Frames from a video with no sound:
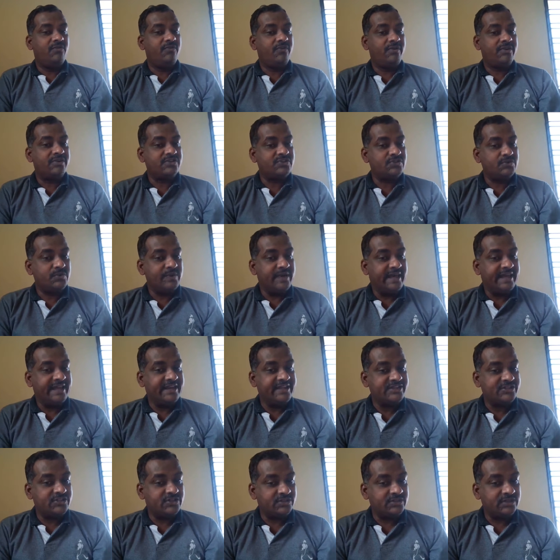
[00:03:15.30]
or so
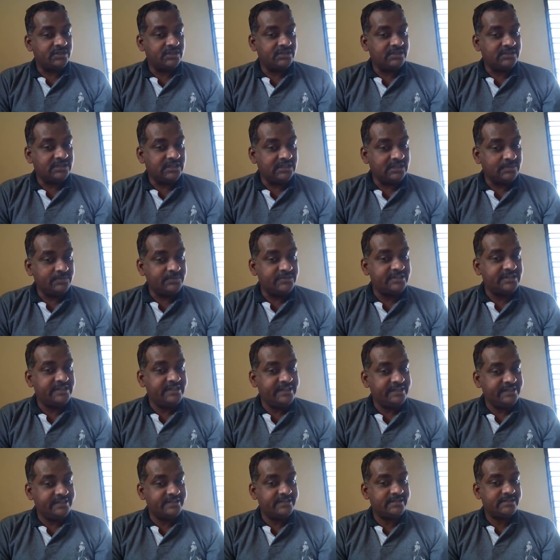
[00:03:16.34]
Aristotle terms
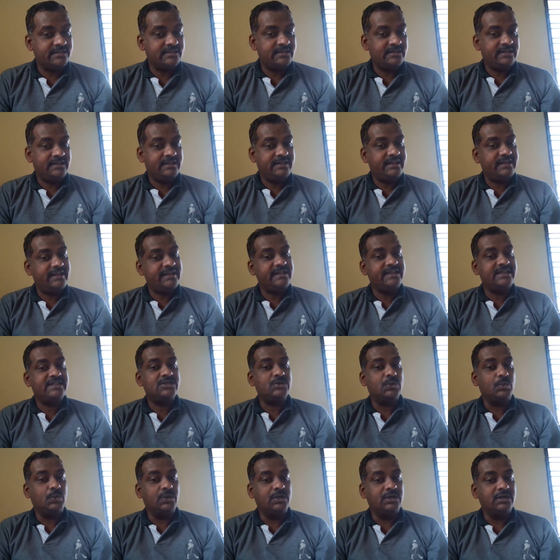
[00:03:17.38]
it in
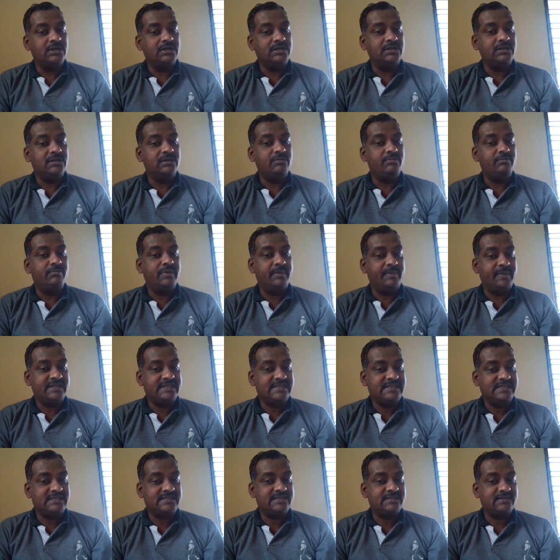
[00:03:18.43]
his word
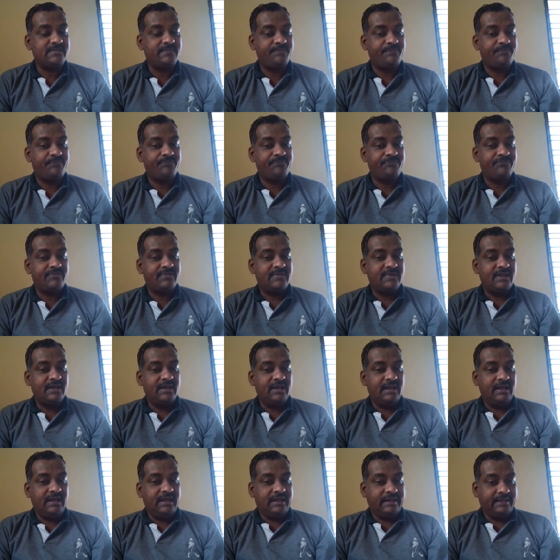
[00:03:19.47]
mimesis.
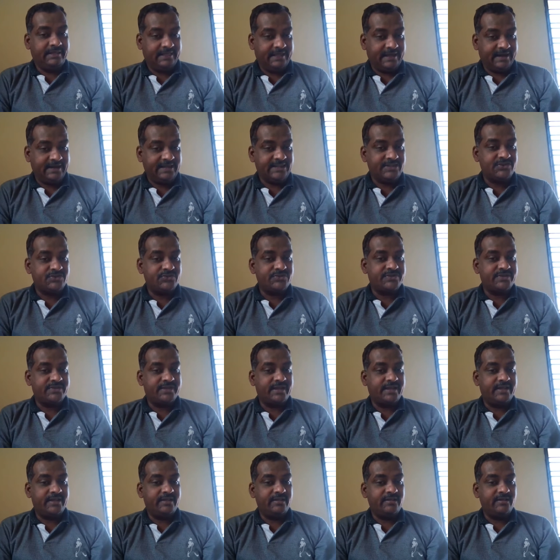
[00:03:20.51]
That is to
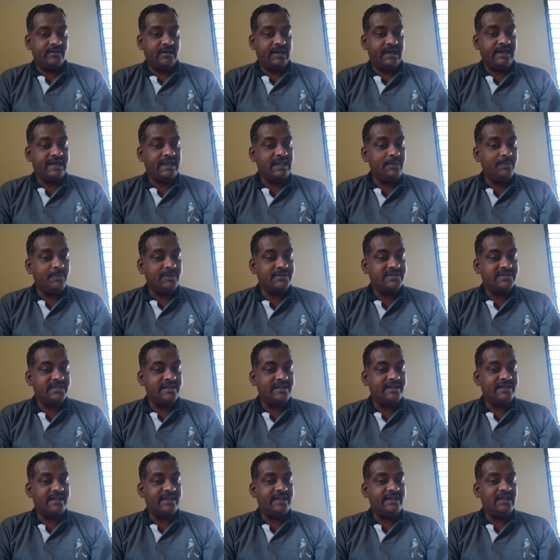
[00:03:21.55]
say, a
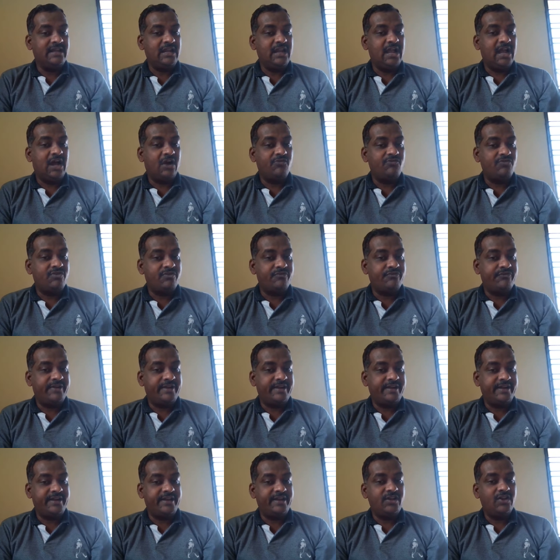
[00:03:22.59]
representing,
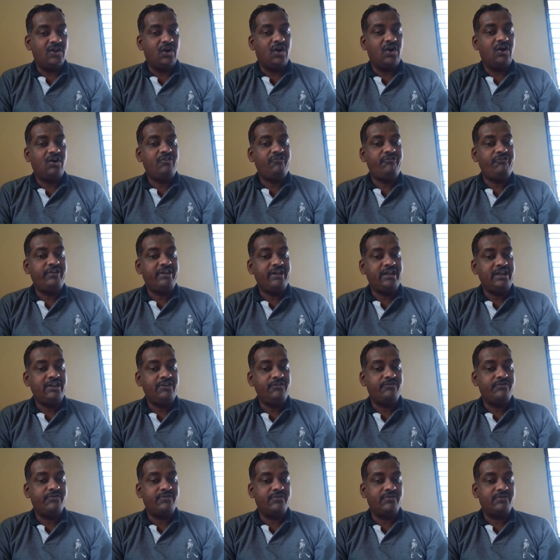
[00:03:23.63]
counterfeiting, or
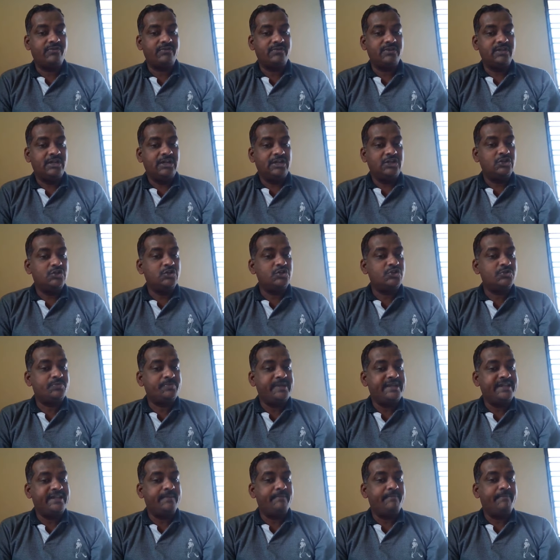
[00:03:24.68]
figuring for, to
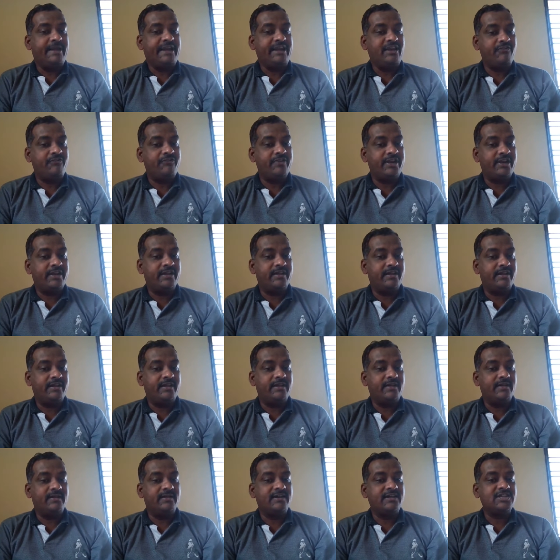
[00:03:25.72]
speak
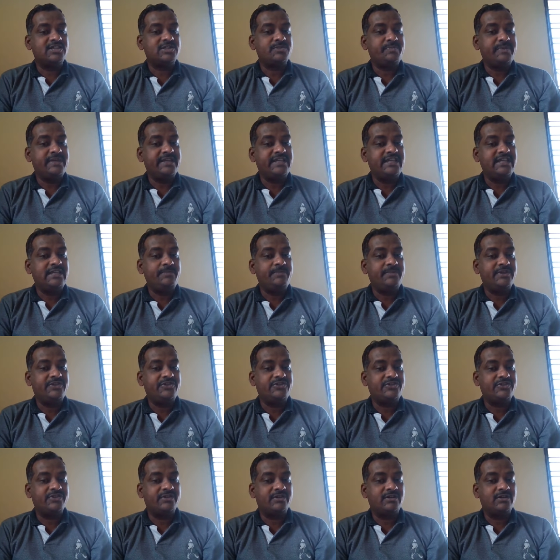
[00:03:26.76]
metaphorically, a speaking
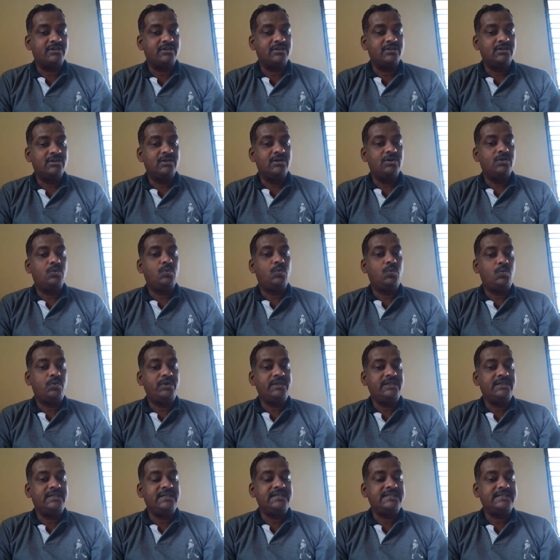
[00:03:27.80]
picture
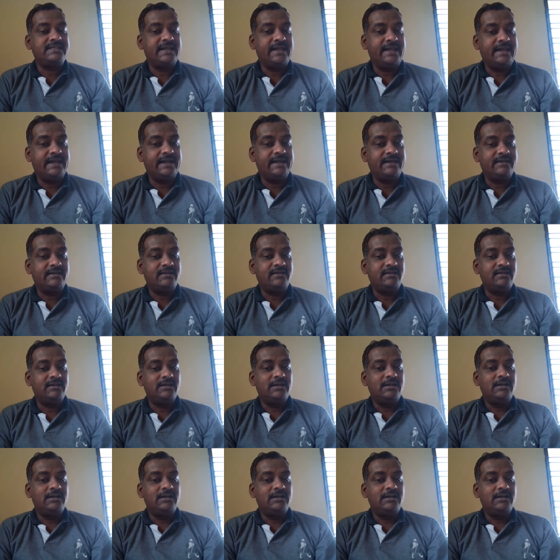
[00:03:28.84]
with this end